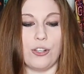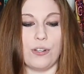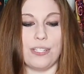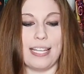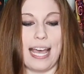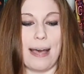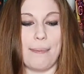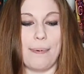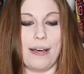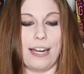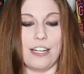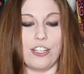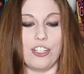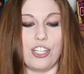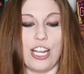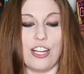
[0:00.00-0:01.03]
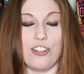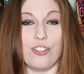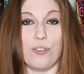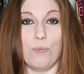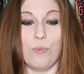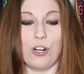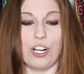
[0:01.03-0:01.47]
You can tap on it to
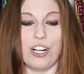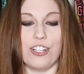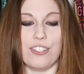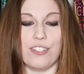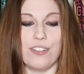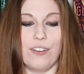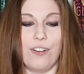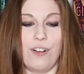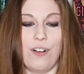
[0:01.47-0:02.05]
change the words.